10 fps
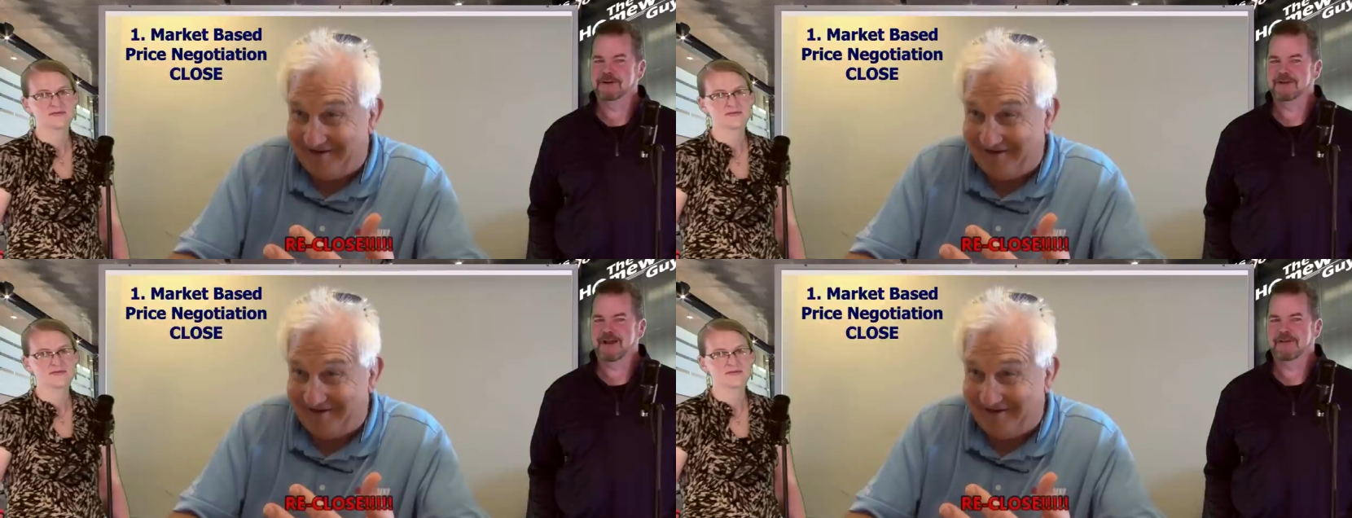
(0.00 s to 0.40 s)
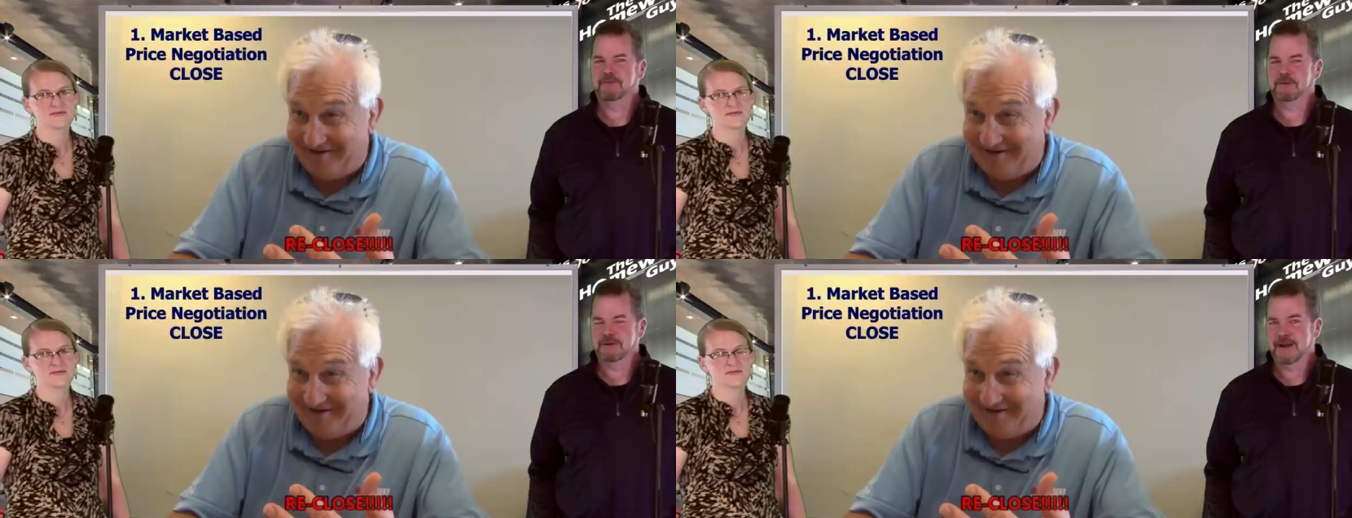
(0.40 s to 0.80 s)
Speaker 1: life?
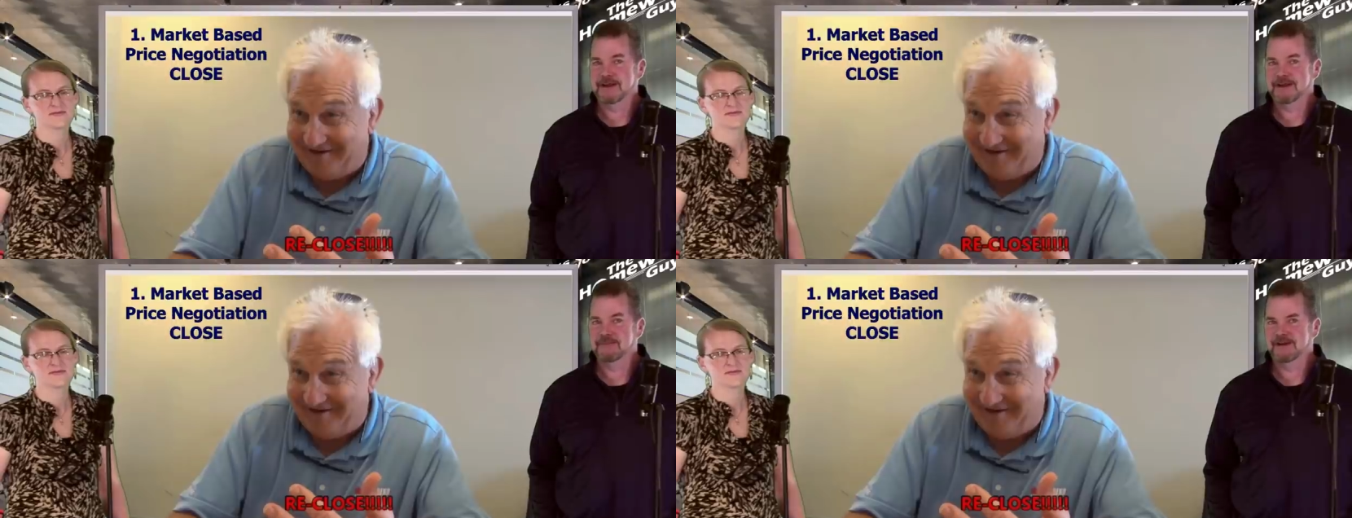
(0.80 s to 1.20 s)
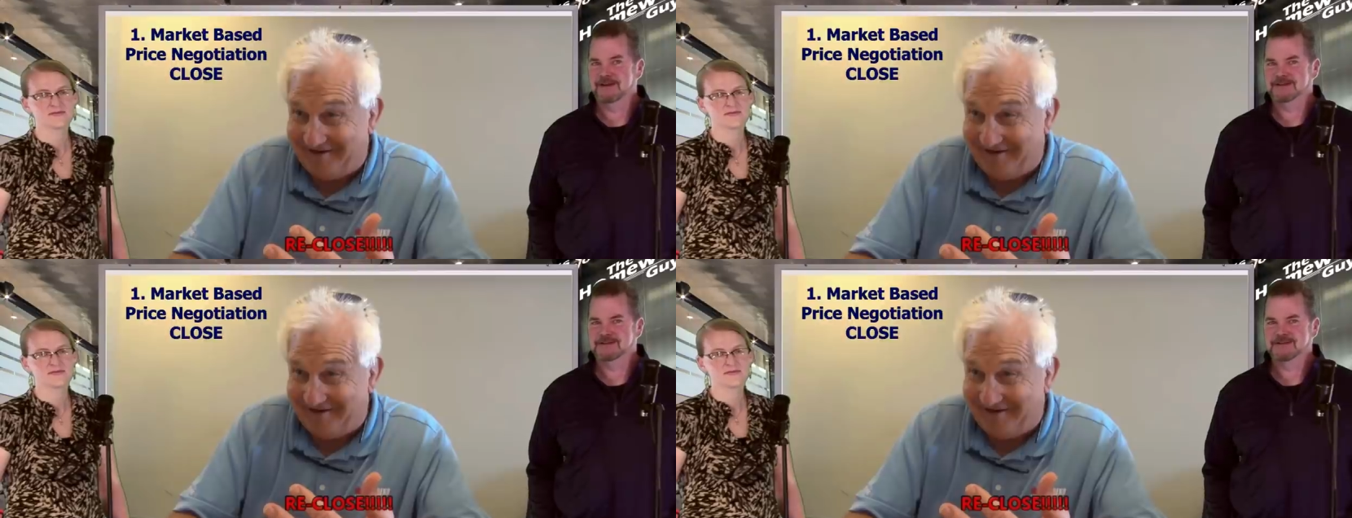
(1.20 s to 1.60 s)
90
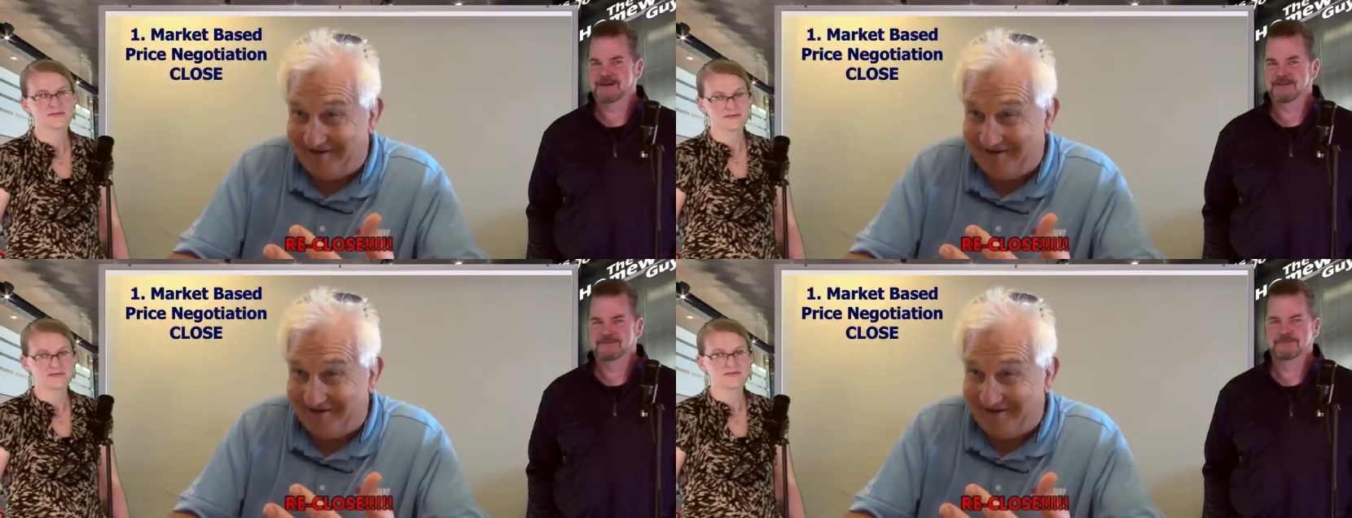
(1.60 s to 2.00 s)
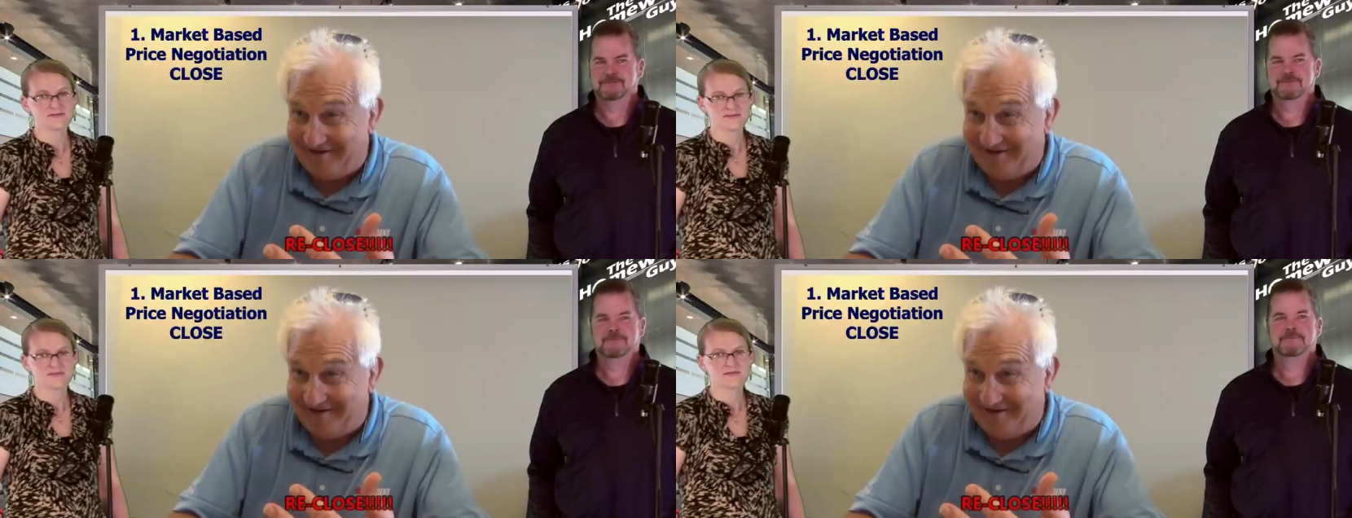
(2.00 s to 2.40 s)
minutes?
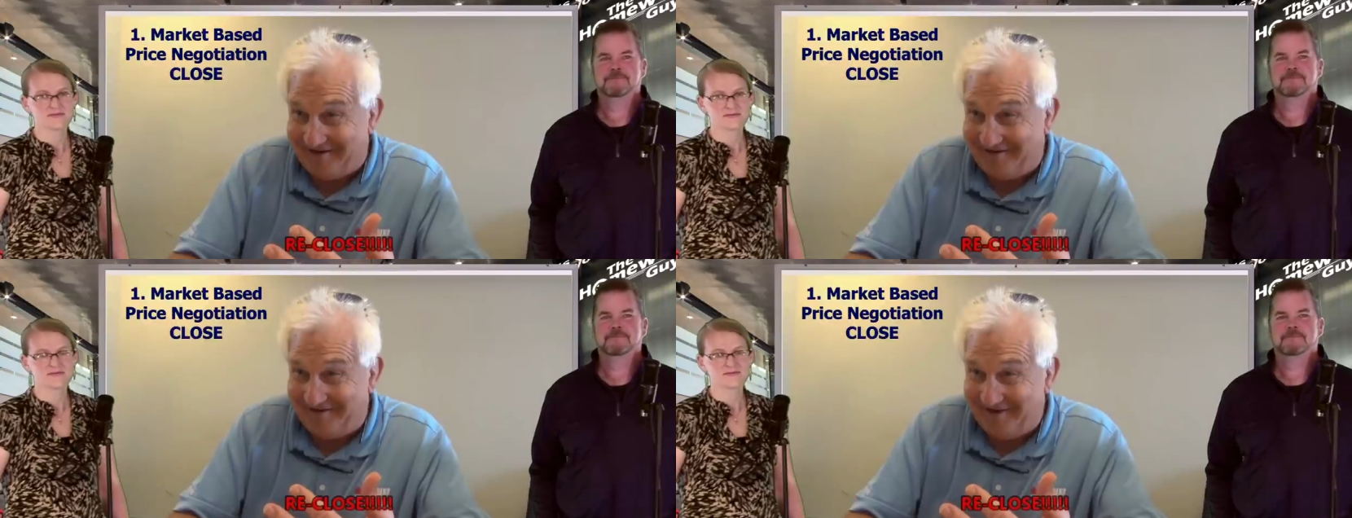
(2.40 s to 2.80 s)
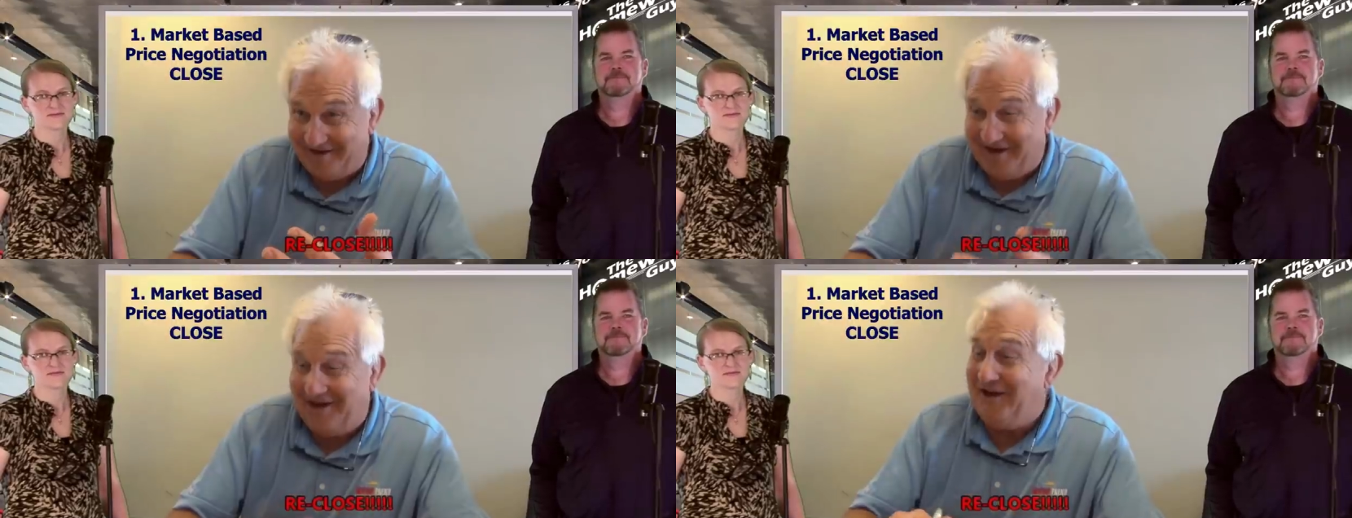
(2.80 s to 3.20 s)
Speaker 2: Correct?
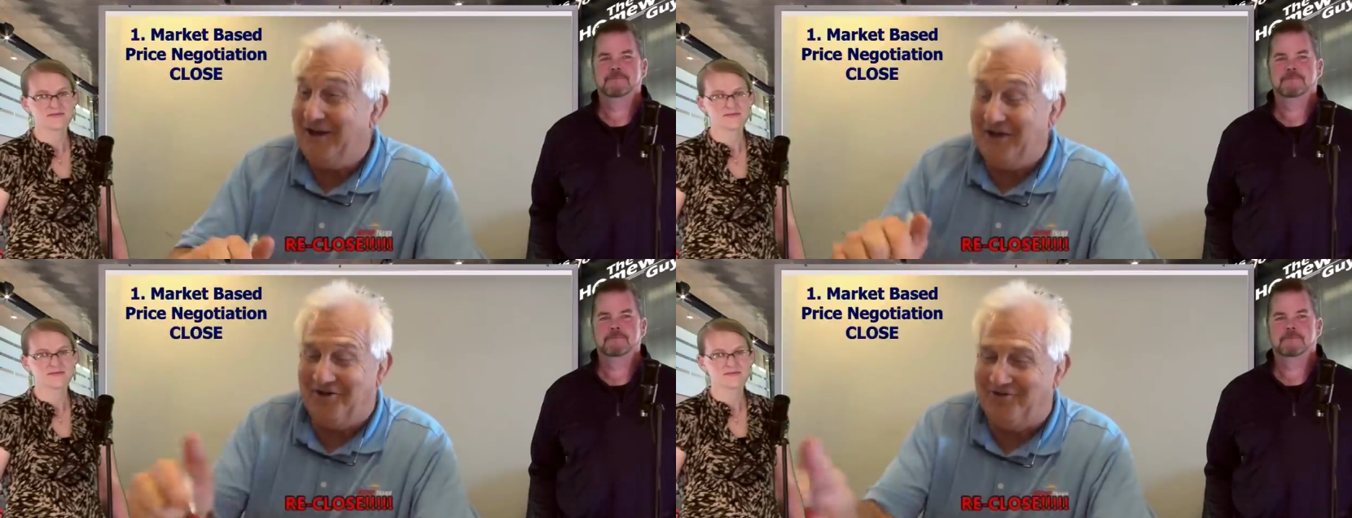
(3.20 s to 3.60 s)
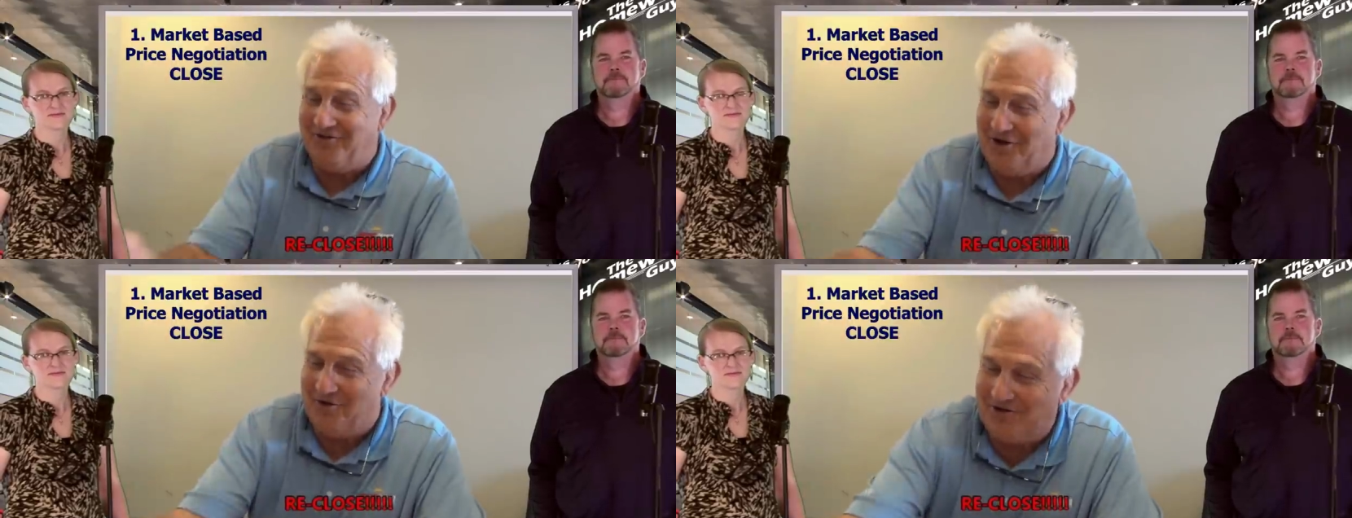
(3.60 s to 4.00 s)
So far, so good.
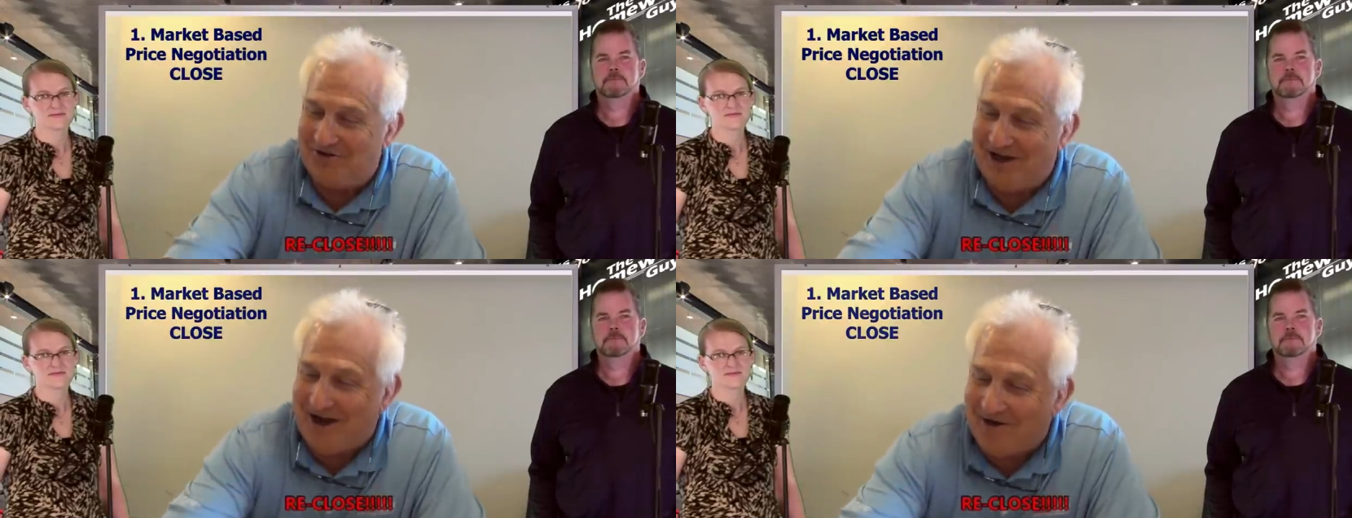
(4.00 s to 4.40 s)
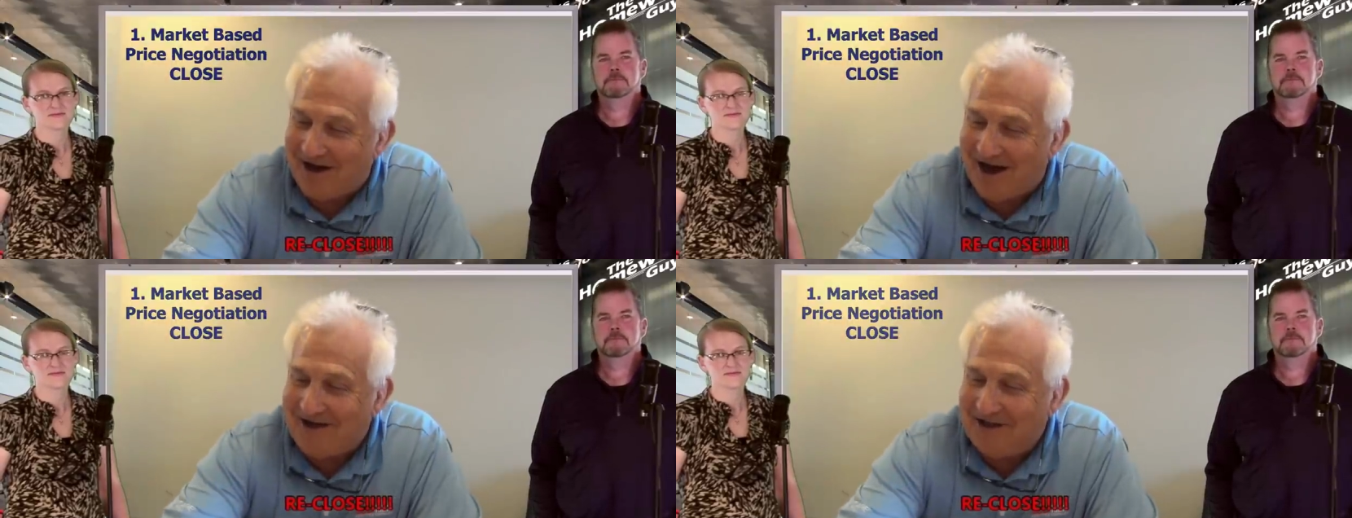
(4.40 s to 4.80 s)
You're slowing us
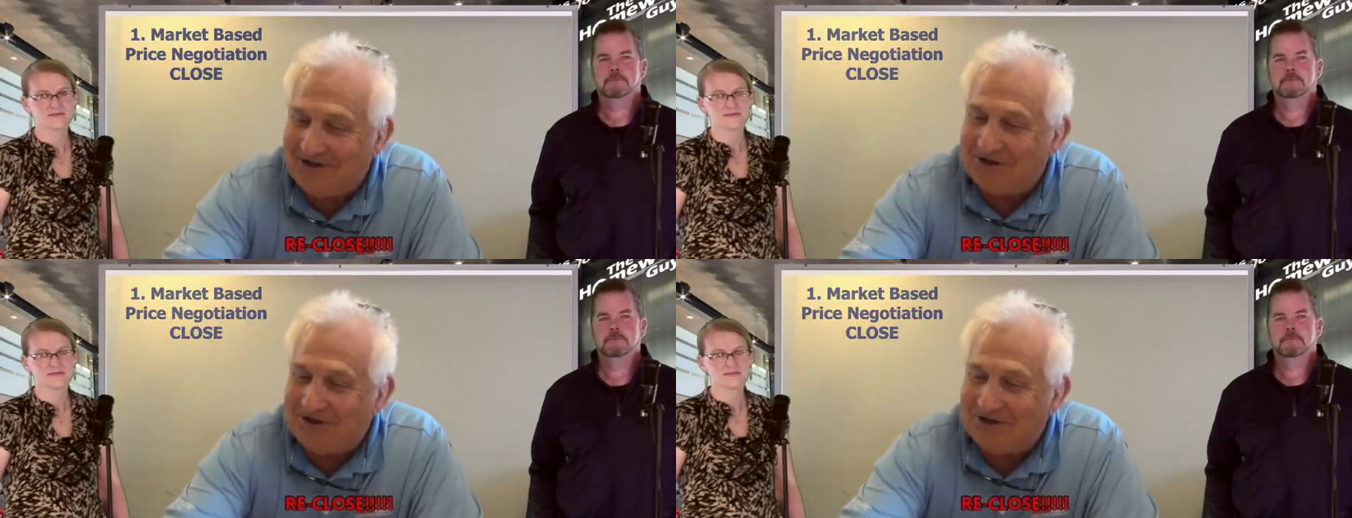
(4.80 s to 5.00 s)
down. I